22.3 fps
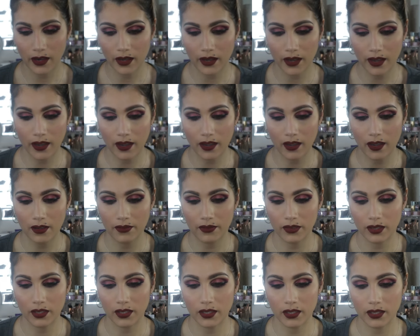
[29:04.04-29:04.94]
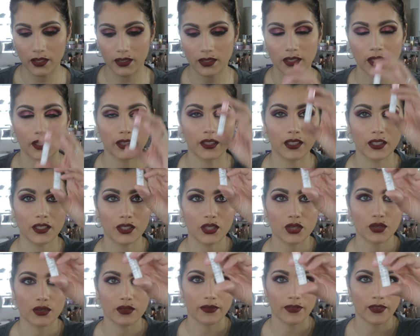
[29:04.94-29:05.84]
that I have is the
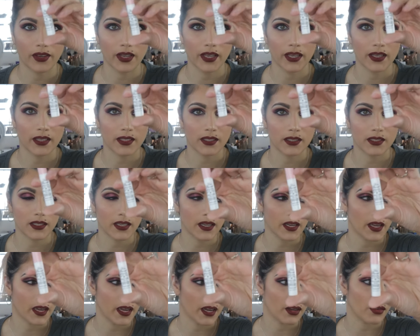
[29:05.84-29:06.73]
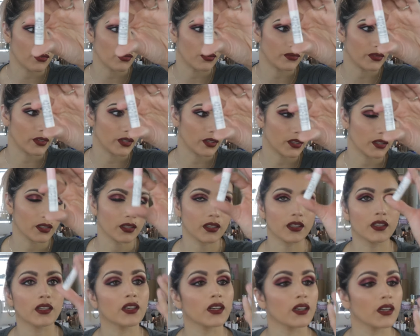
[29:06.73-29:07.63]
Too Faced Hangover
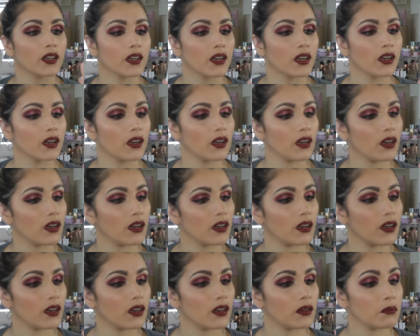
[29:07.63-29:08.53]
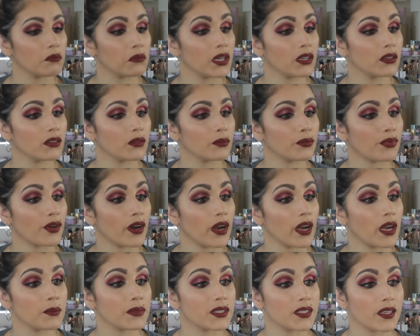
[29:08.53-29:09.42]
um,
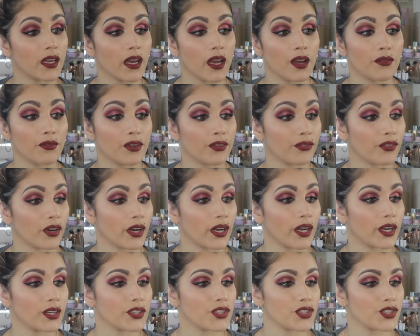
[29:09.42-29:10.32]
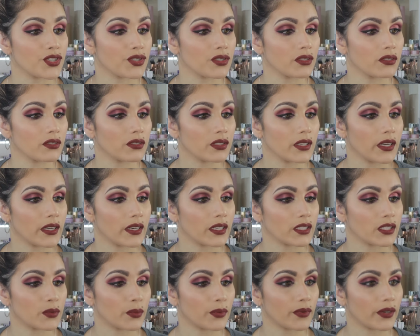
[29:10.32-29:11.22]
Prime Set Refresh
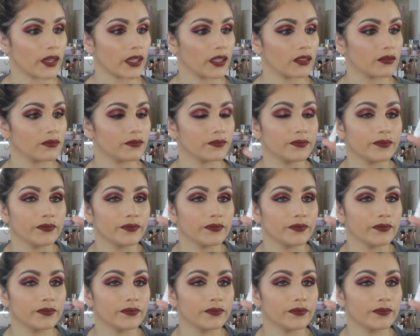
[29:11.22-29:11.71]
Setting Spray,